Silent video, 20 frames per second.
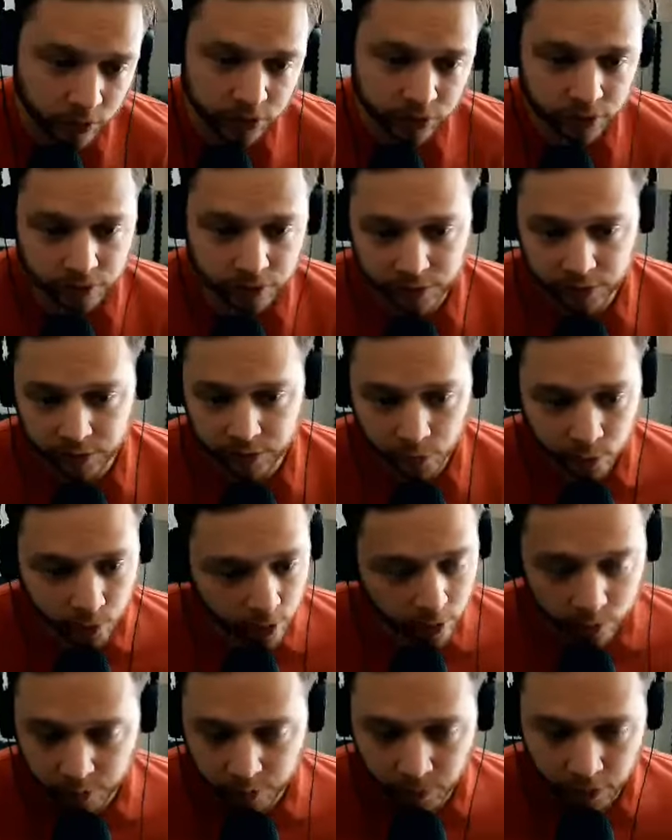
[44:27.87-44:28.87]
doing. We
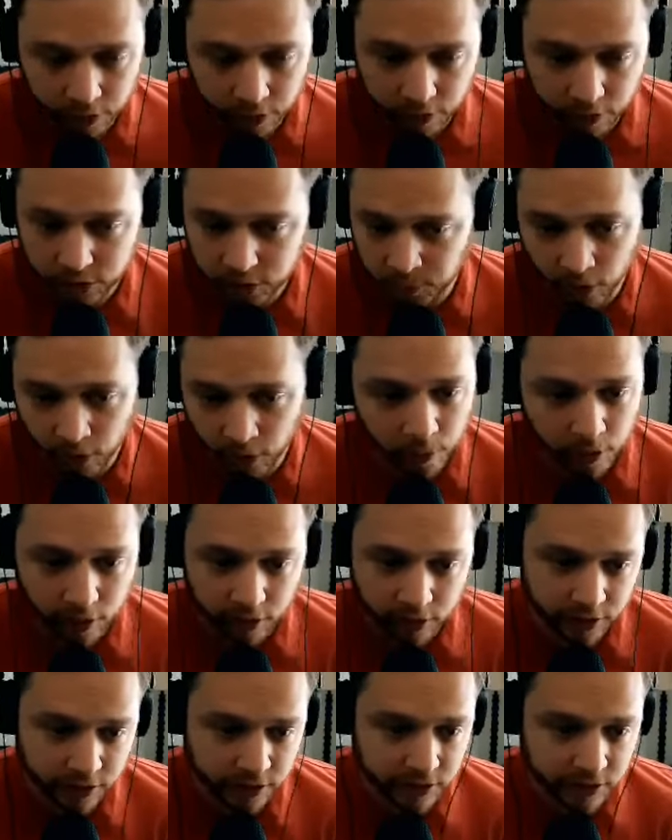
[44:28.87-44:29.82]
work with mar- small marketing